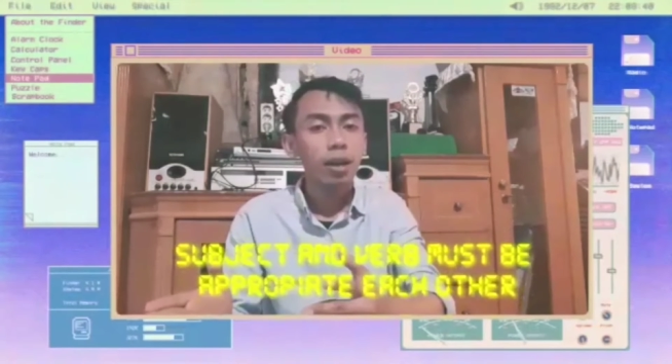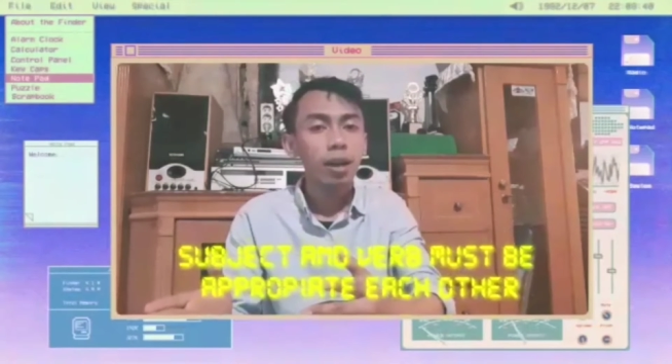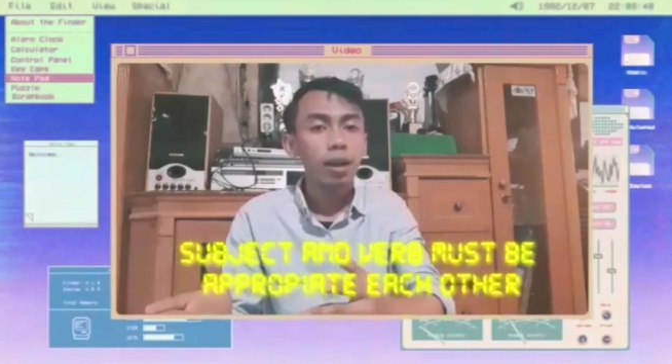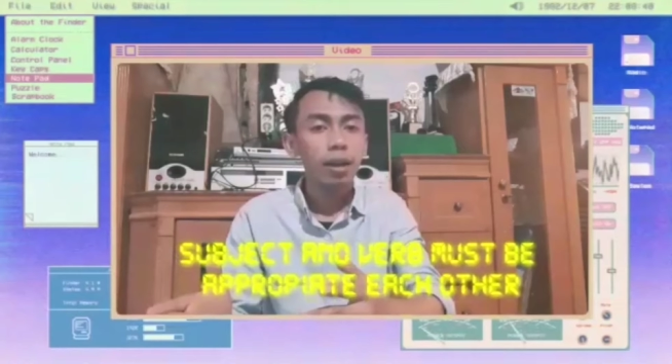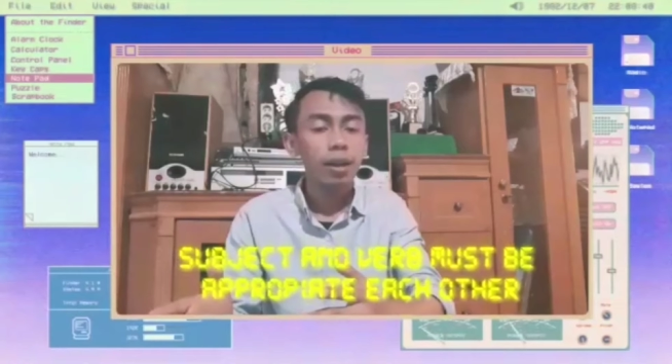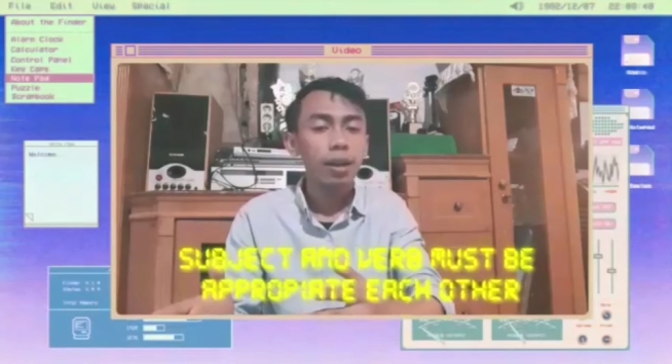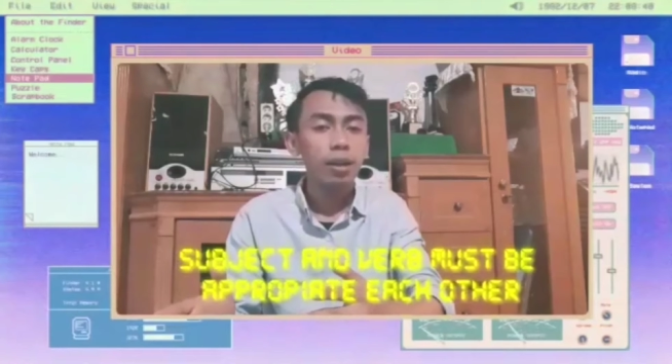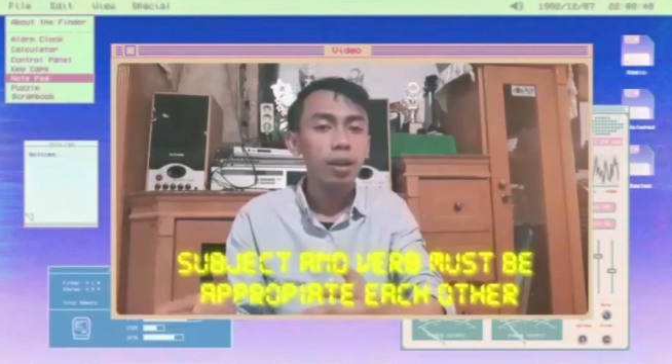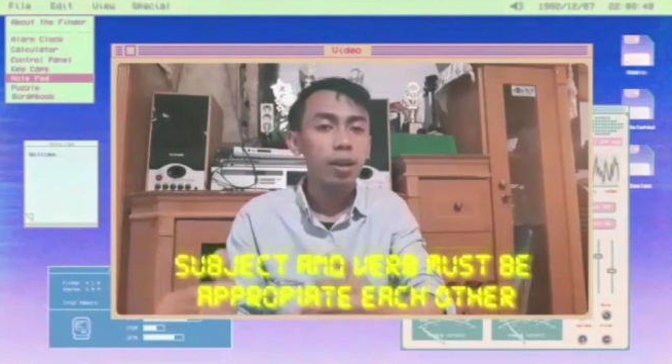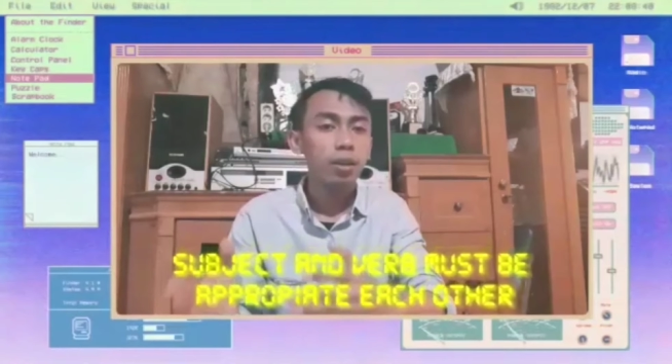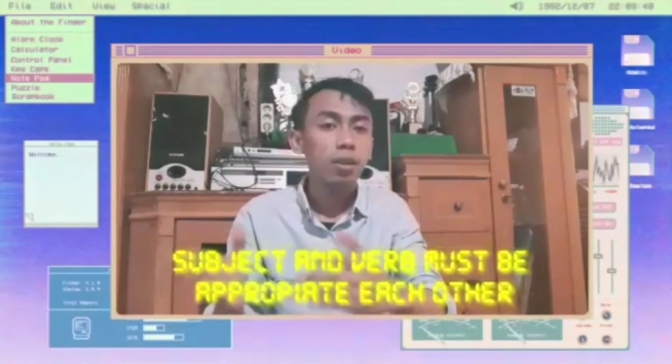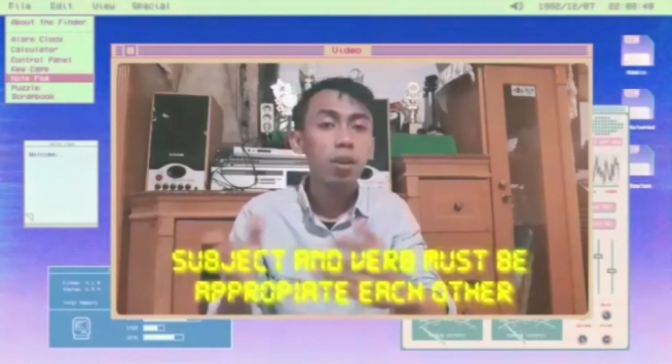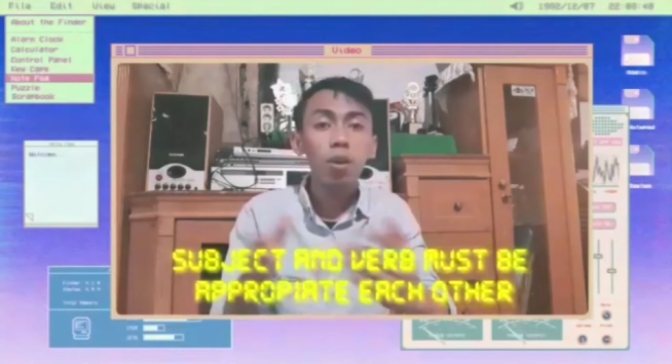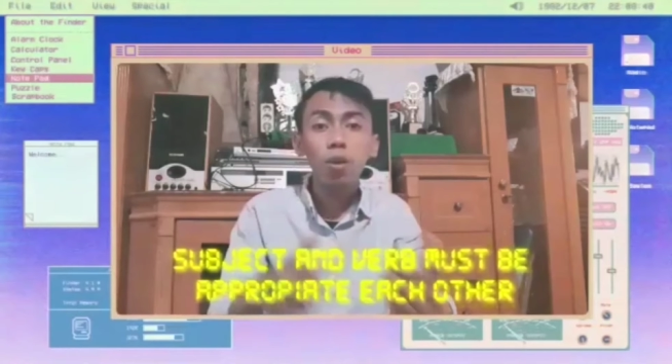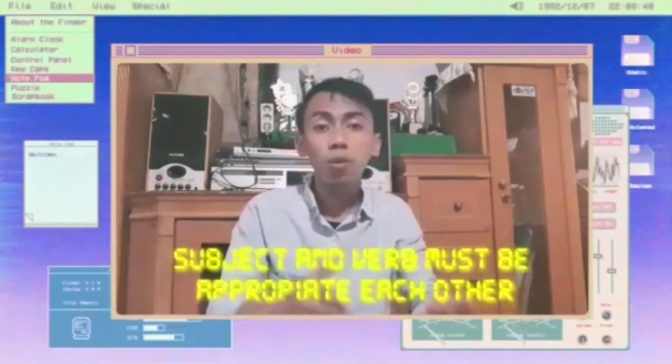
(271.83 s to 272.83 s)
in a
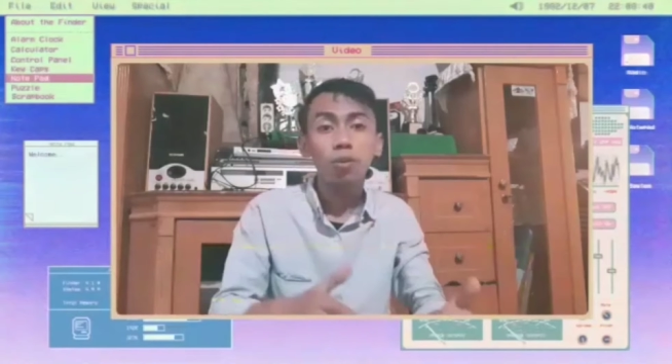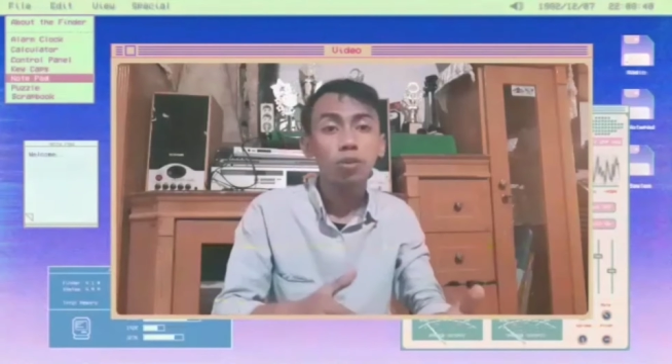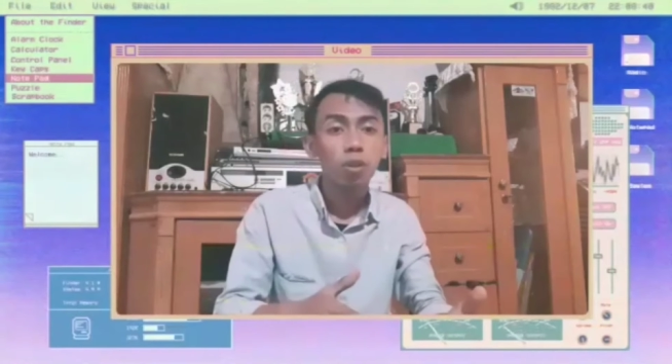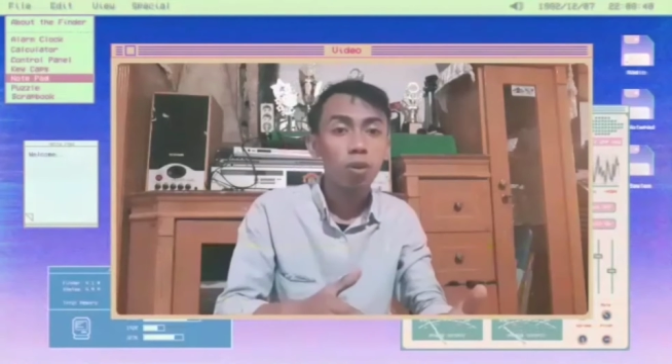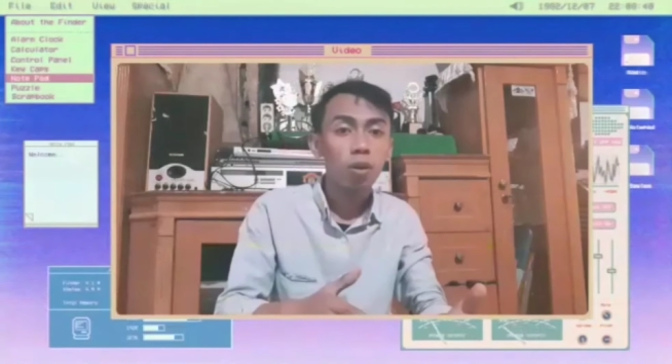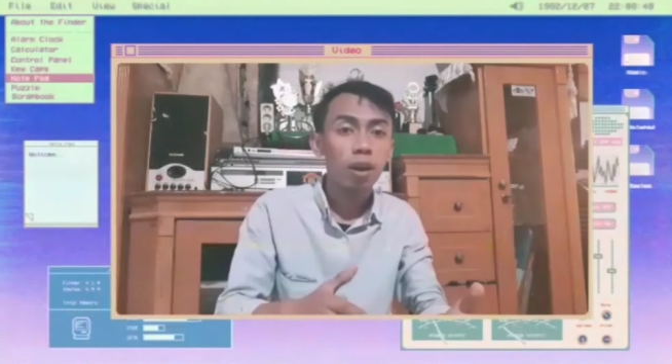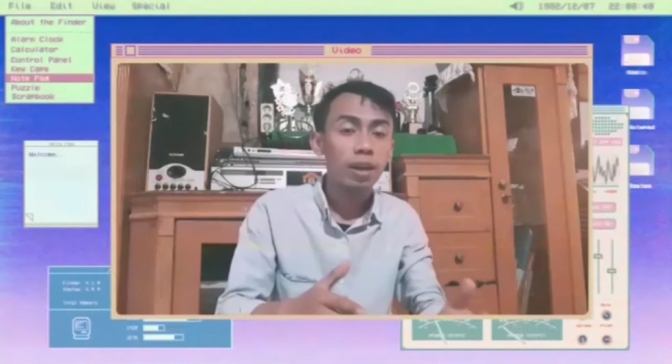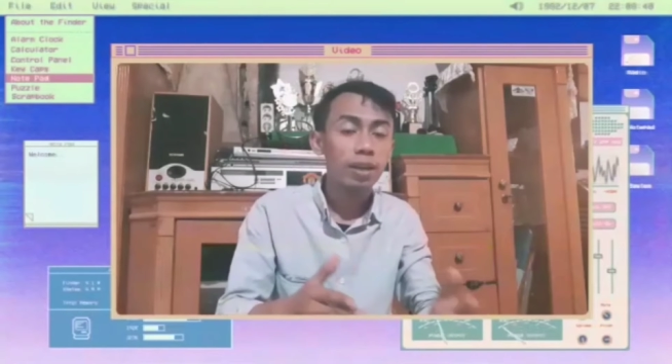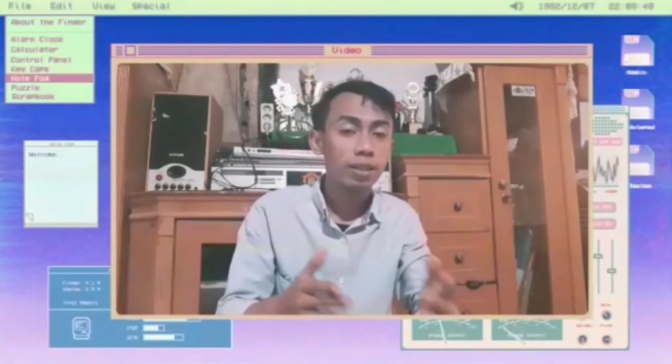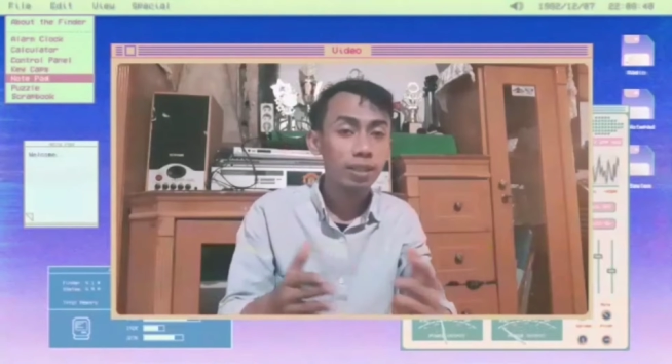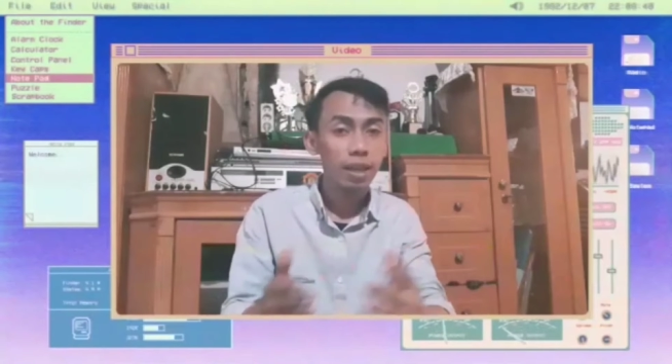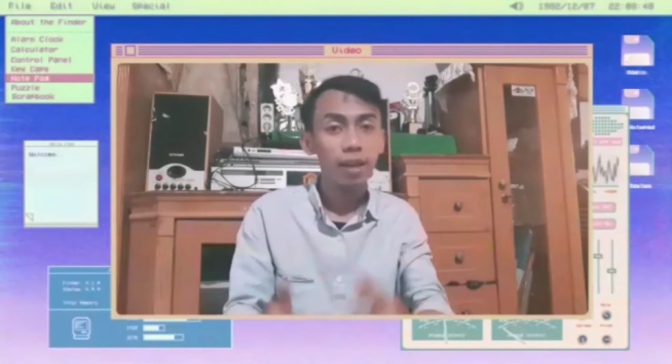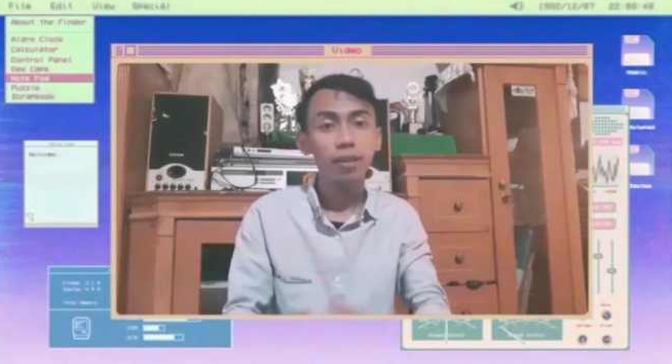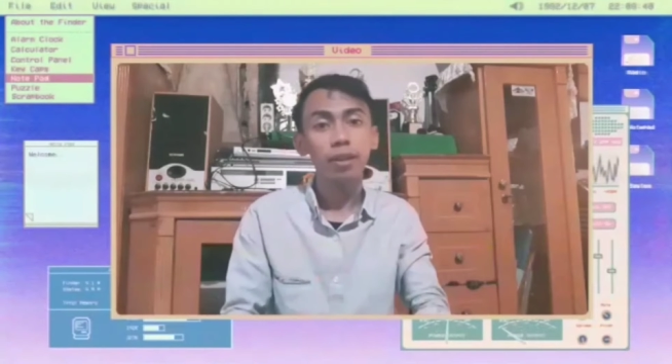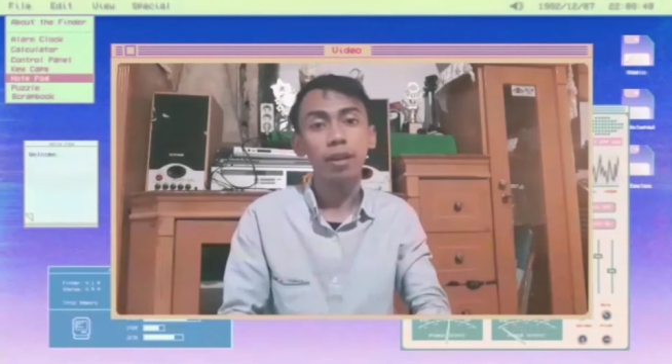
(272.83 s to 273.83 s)
clause or in
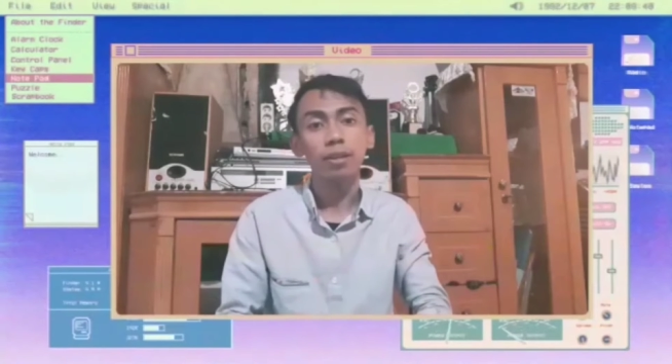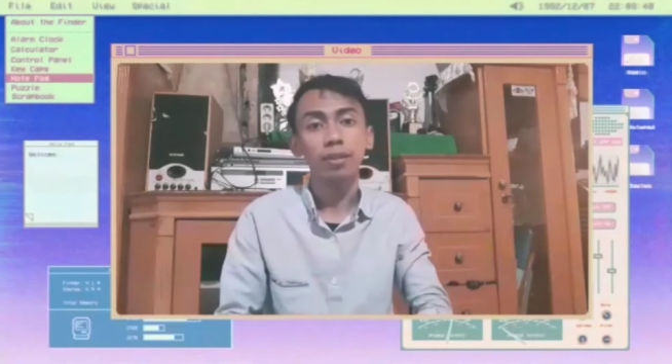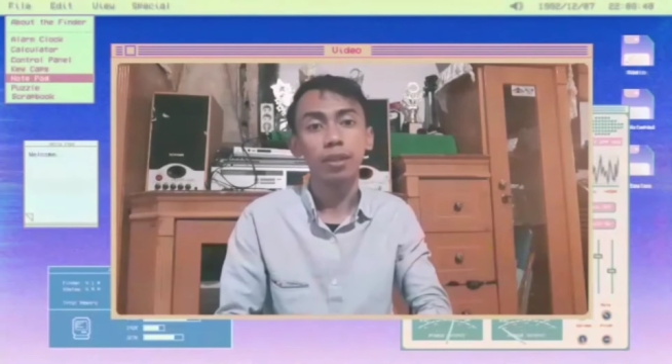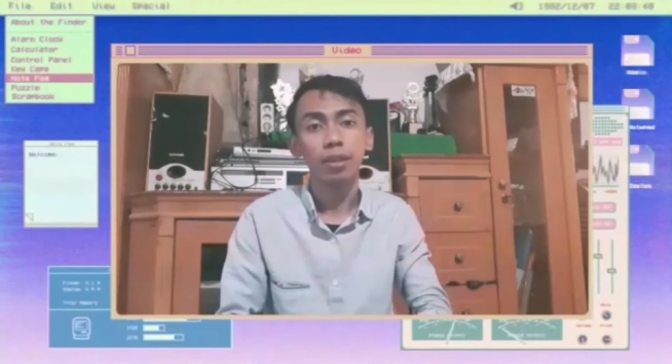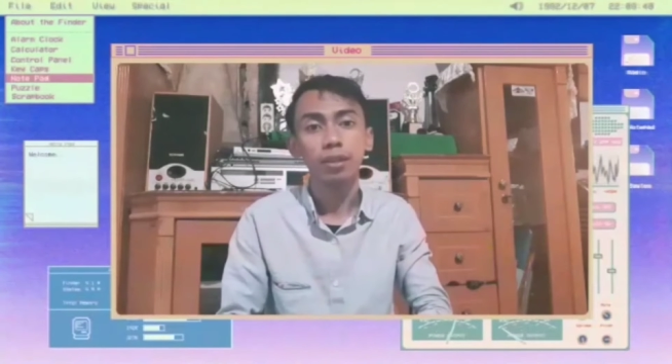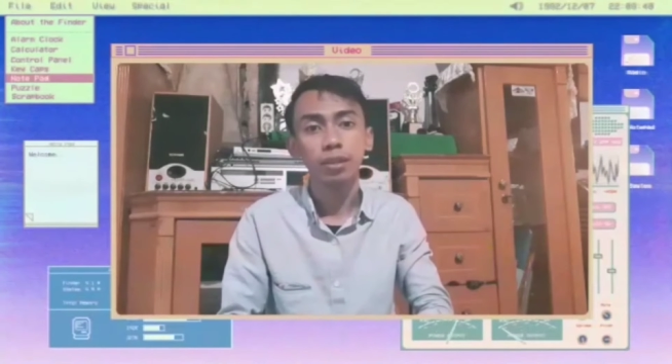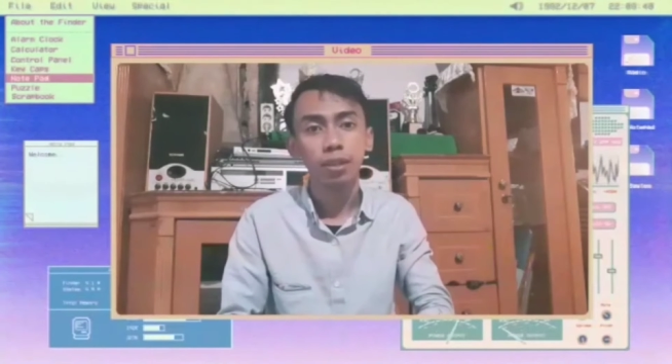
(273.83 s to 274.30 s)
sentences.